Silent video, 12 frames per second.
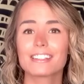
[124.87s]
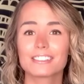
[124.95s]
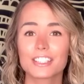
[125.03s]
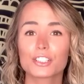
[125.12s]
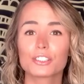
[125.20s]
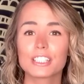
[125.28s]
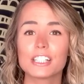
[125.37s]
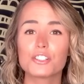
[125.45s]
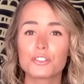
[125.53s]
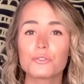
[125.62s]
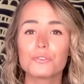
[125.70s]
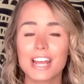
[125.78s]
literally
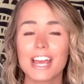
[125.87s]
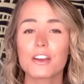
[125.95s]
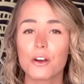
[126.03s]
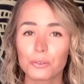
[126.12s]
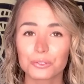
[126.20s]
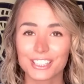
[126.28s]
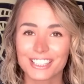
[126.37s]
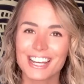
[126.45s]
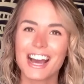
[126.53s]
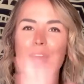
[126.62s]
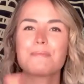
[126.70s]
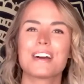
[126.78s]
today only.
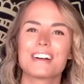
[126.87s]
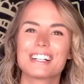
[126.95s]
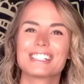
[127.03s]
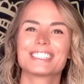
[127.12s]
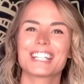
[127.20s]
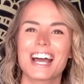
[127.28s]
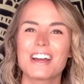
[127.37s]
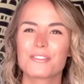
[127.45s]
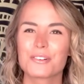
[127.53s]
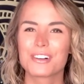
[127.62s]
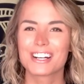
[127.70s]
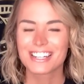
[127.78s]
Hi, Paris. Hi,
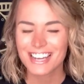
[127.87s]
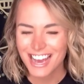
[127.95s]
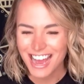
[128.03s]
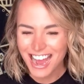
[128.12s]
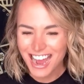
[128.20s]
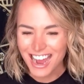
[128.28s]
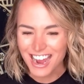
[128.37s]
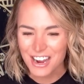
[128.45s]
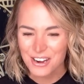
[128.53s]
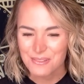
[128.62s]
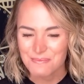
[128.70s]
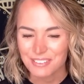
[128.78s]
everyone.
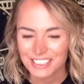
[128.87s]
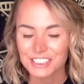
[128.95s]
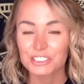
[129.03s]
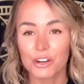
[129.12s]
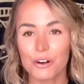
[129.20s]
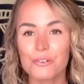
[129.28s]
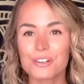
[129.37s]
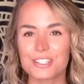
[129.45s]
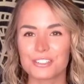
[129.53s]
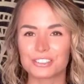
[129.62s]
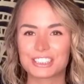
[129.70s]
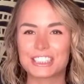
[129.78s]
So
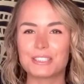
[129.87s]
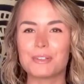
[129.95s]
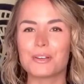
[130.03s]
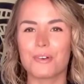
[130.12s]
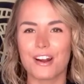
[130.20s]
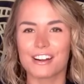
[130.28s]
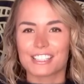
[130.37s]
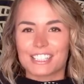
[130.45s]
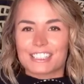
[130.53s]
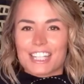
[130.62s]
you'll see me wearing this